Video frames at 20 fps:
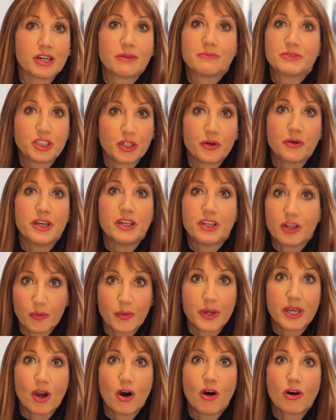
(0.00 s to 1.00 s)
I'm sure you do
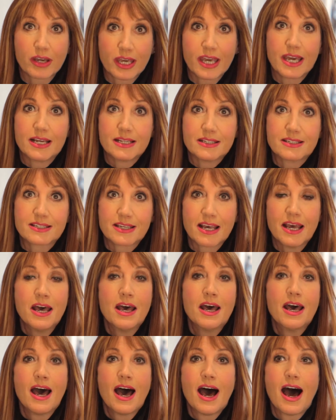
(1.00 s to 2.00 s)
with your kids.
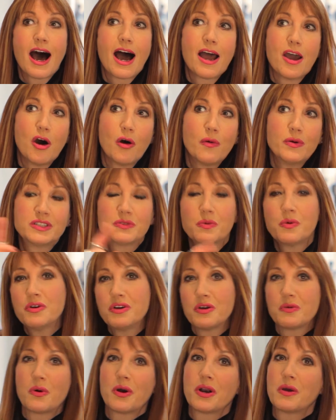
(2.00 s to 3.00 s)
I always
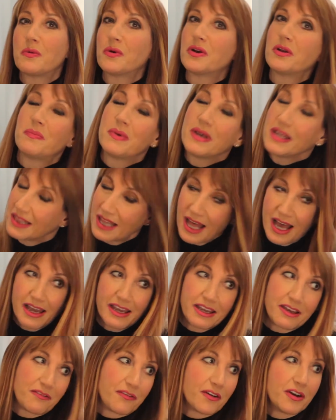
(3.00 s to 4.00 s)
wonder what it would have been
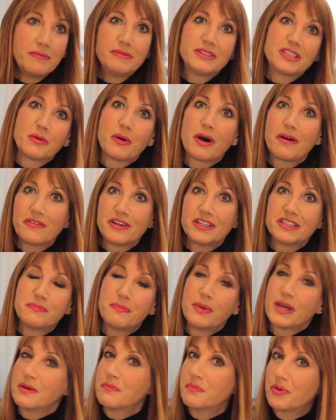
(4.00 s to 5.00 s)
like for him to have his
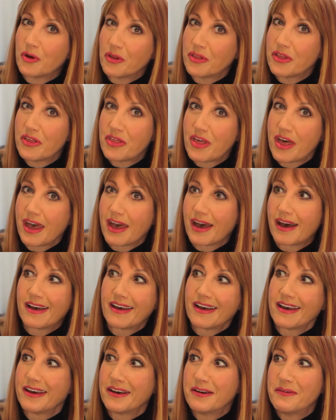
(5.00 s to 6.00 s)
big brother there
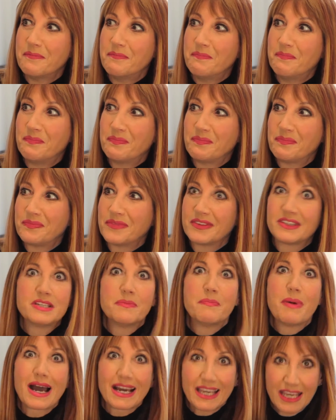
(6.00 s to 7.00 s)
to
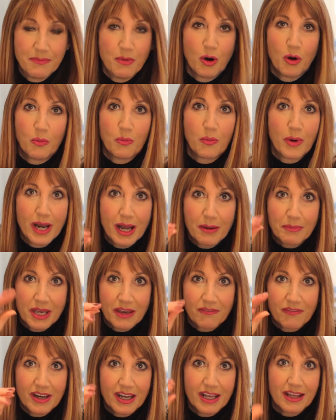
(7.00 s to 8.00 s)
back him up when I'm
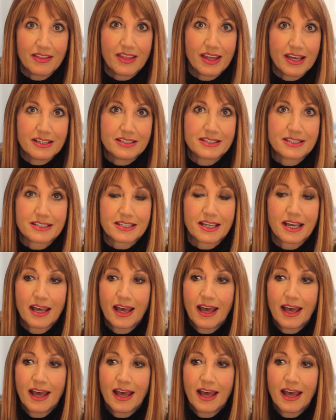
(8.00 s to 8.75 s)
giving it this.